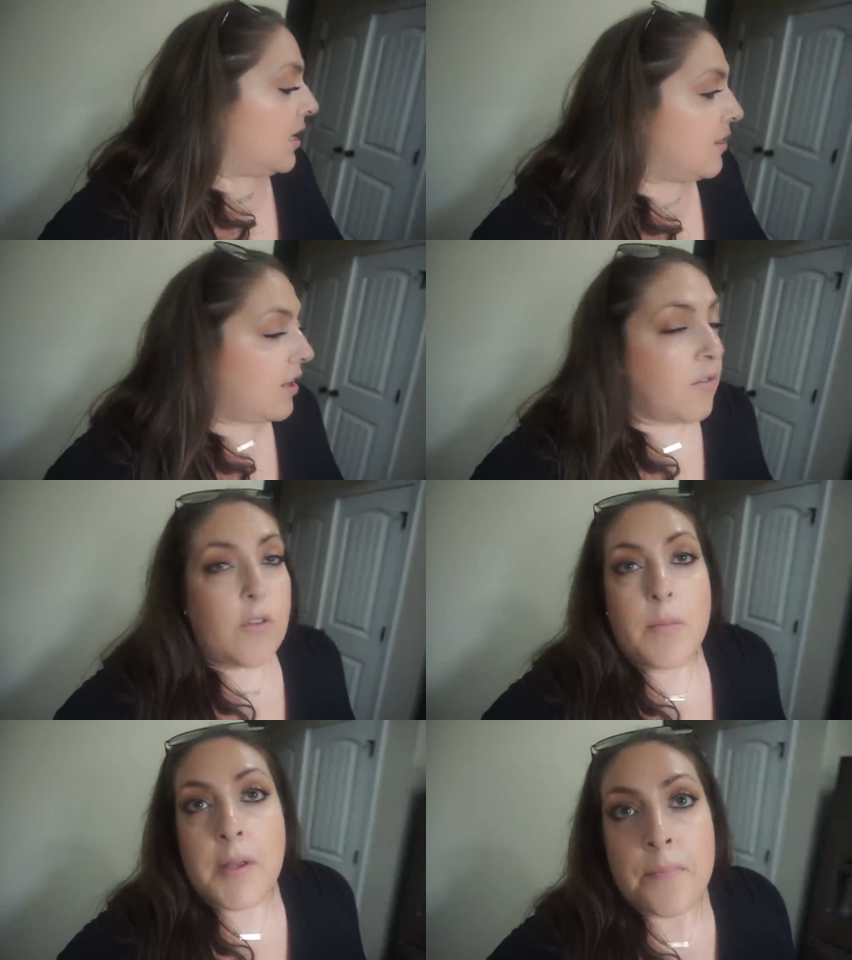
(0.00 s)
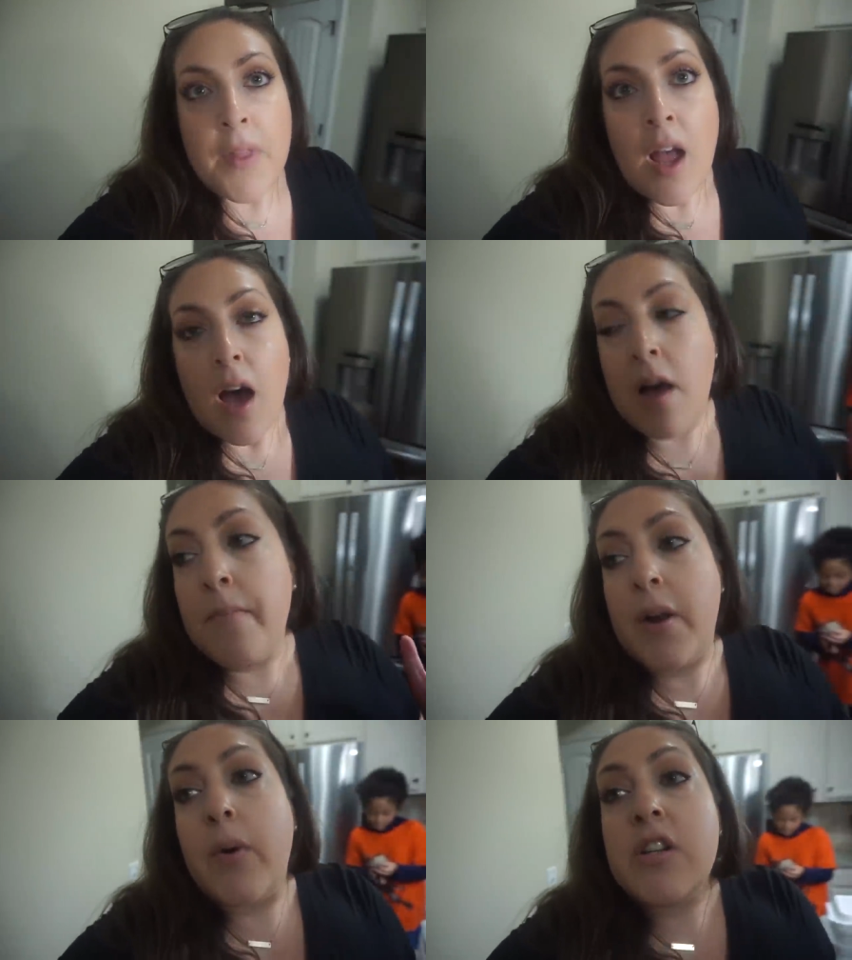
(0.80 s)
in there for me?
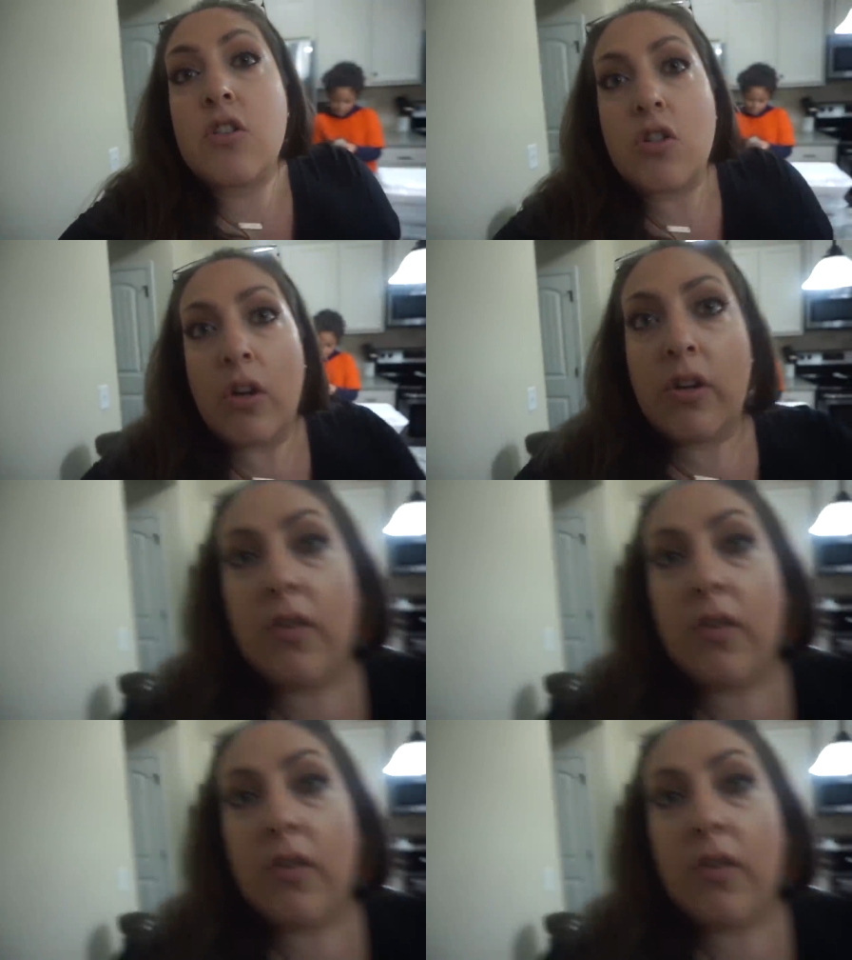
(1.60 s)
Um, but I wanted to show